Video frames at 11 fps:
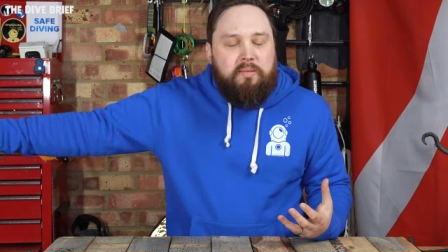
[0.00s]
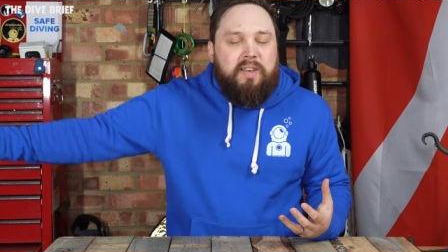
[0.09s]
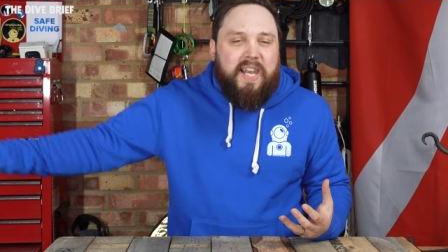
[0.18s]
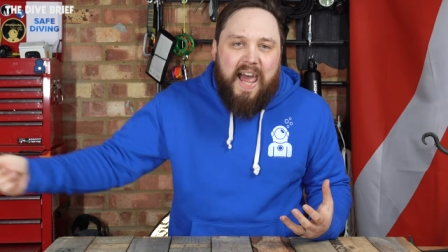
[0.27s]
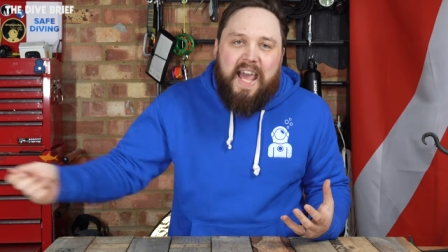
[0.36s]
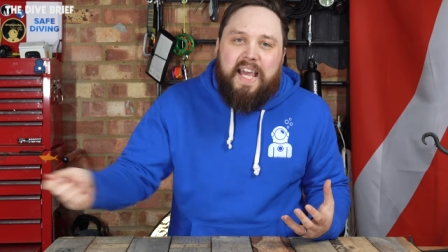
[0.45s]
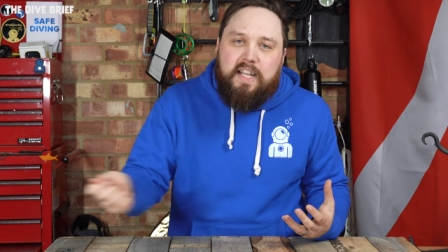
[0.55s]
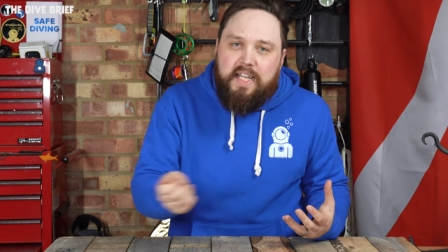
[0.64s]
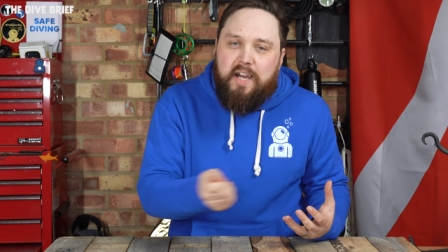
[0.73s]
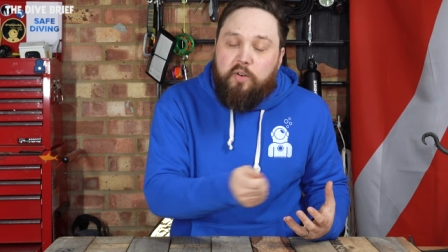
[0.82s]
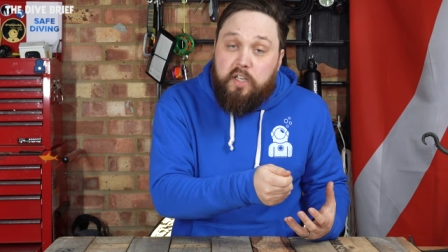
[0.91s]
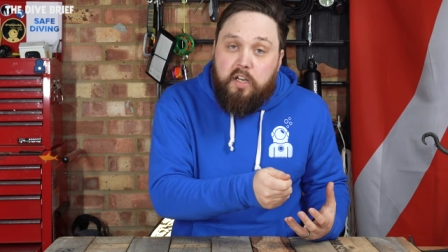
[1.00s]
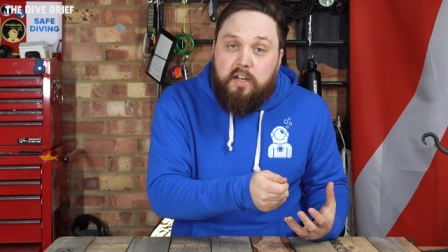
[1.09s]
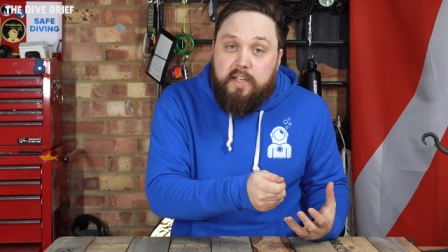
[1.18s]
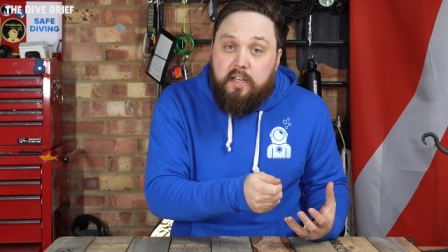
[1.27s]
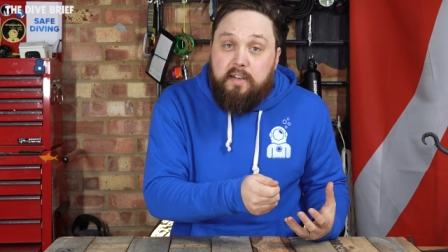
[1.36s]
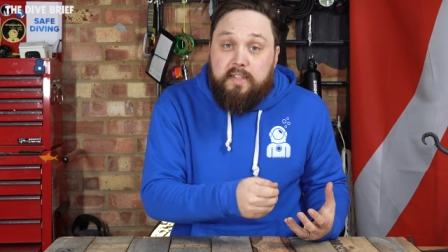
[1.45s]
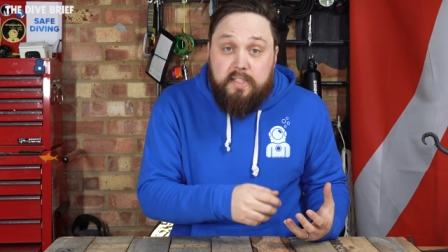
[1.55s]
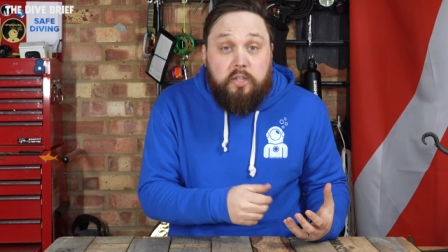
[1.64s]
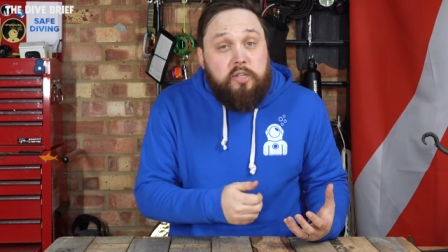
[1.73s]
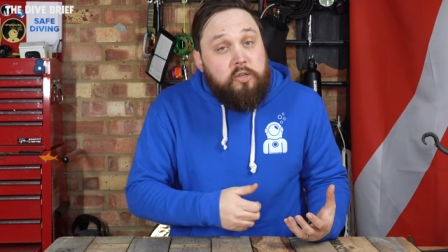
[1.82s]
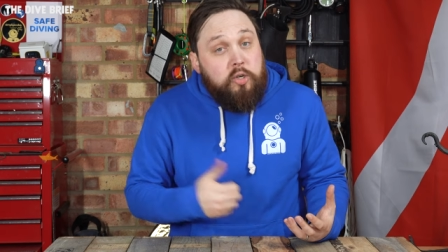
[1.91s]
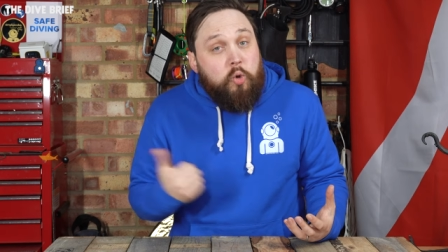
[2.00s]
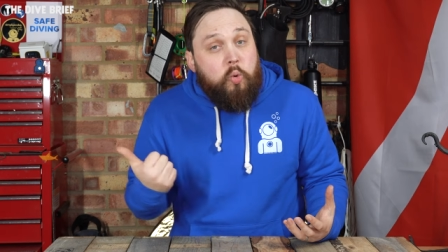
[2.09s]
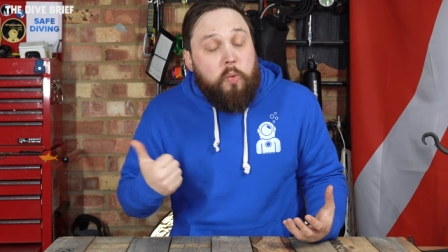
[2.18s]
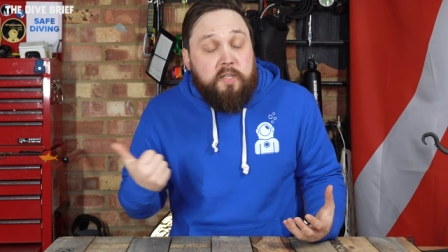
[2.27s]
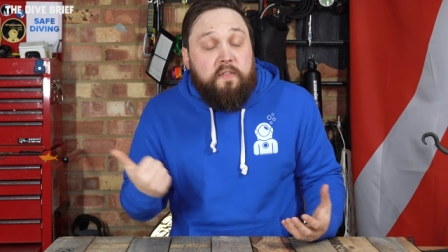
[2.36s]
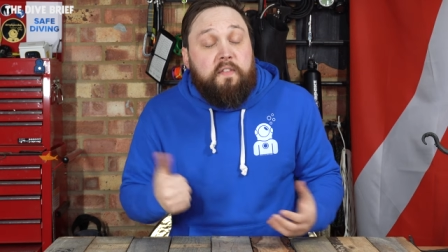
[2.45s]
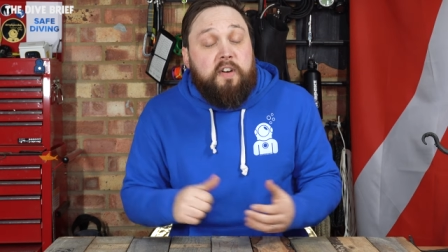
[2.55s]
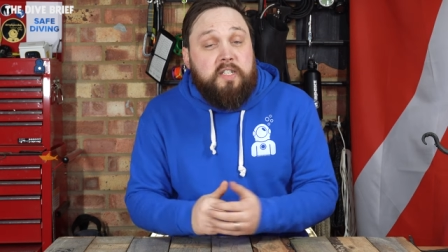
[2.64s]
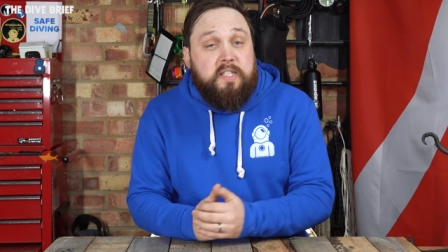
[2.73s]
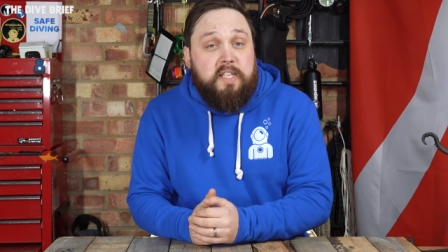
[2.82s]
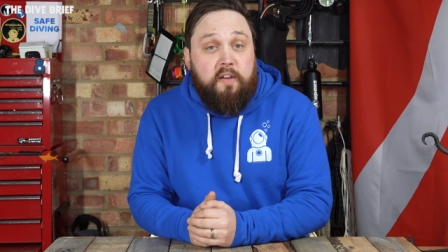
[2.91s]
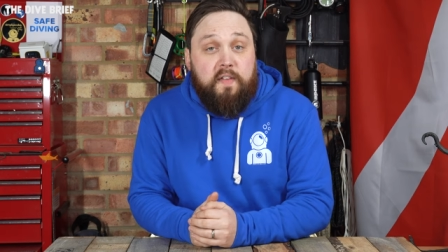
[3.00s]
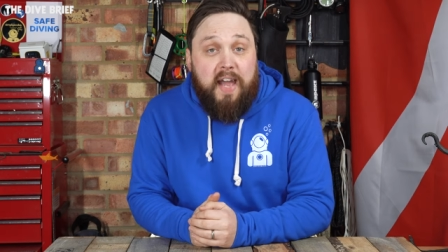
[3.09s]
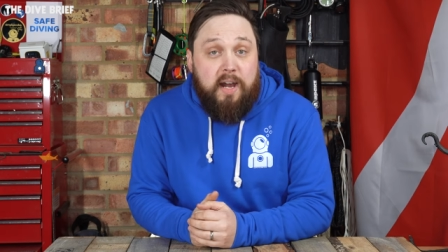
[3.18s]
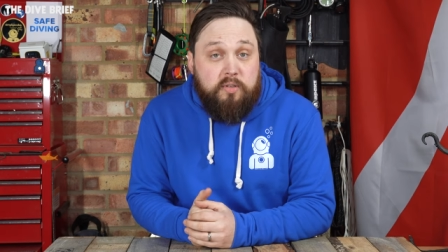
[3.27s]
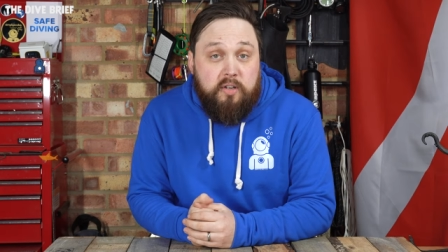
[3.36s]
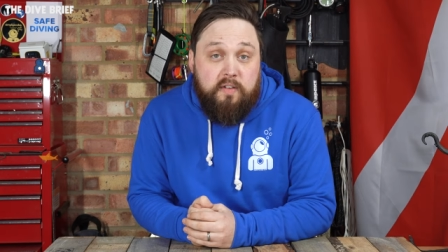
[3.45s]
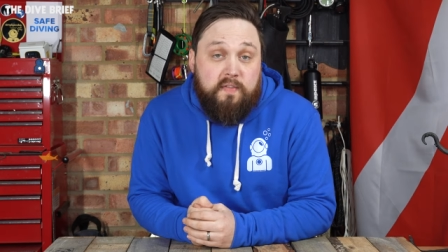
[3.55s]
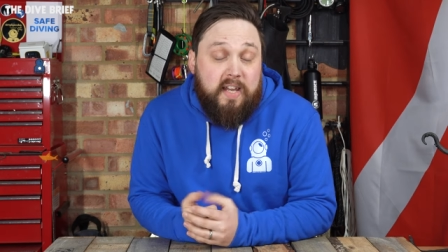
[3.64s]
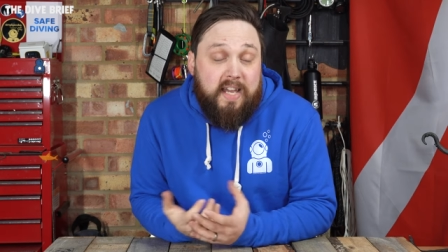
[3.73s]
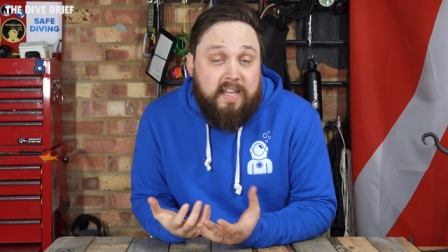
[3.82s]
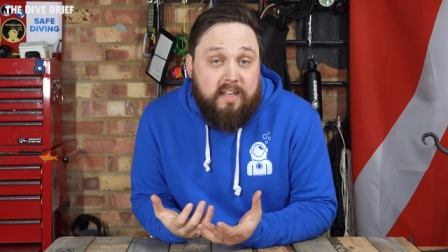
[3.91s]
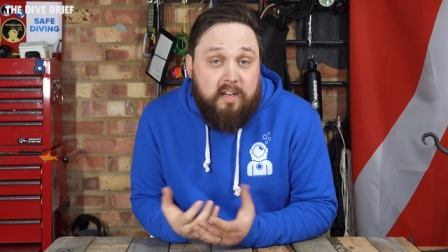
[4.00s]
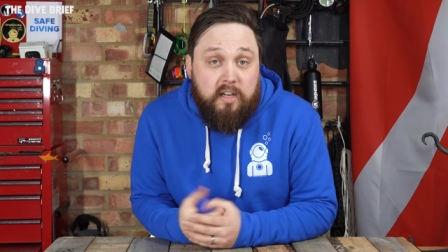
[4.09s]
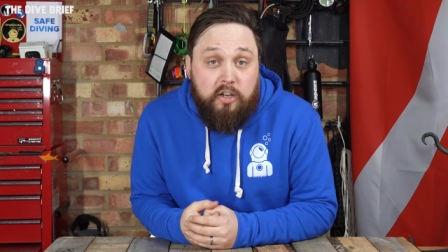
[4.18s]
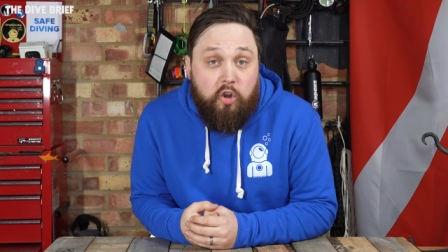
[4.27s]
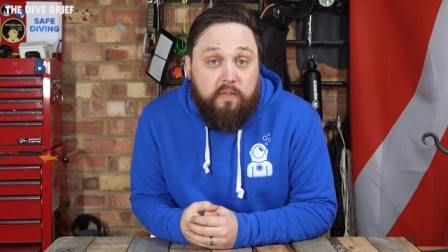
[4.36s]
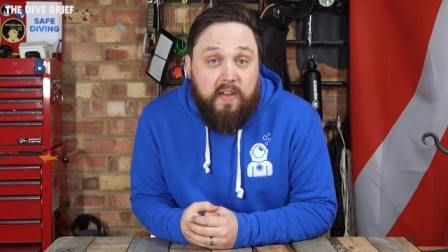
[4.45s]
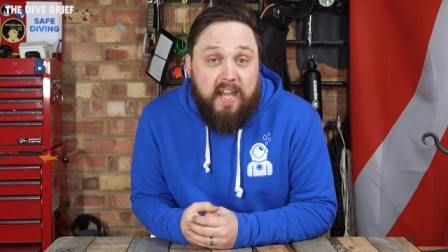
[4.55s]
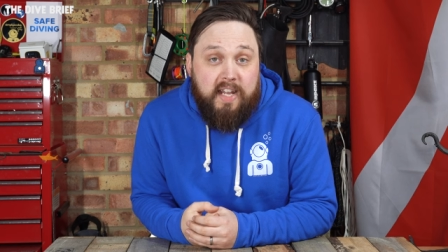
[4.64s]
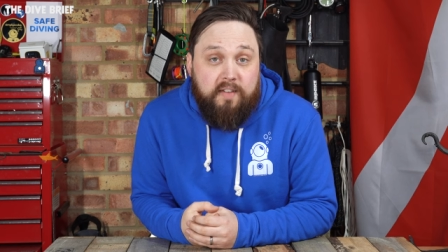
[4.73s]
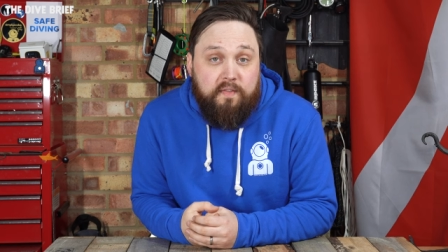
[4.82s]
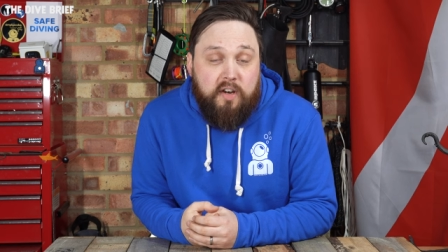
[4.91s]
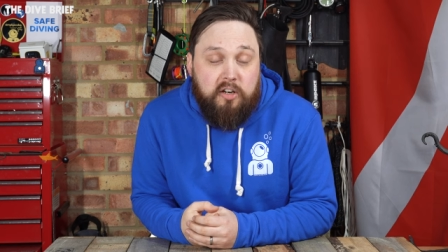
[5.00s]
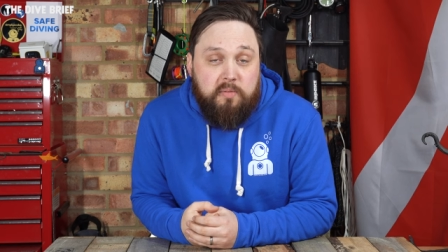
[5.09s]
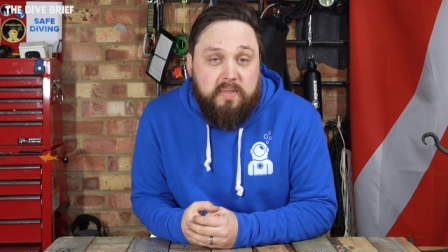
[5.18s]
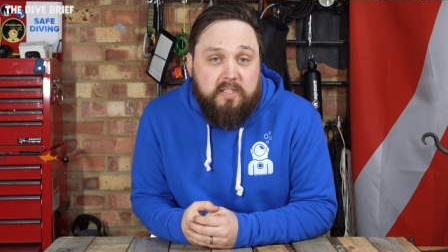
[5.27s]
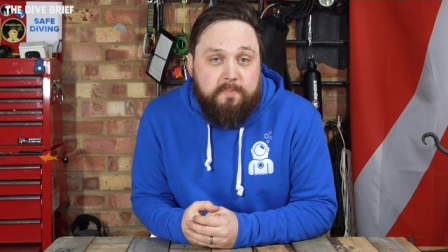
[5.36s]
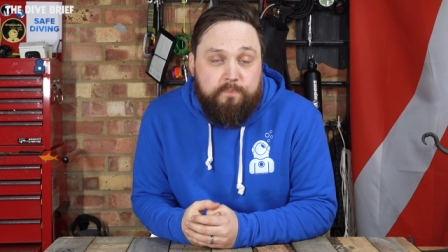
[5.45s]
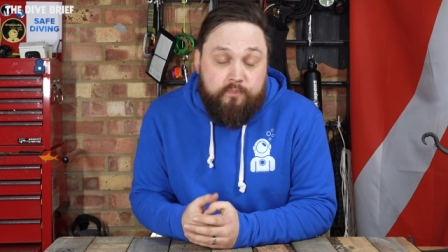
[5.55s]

laying down a guideline so that you can always find yourself out of a, uh, an overhead environment.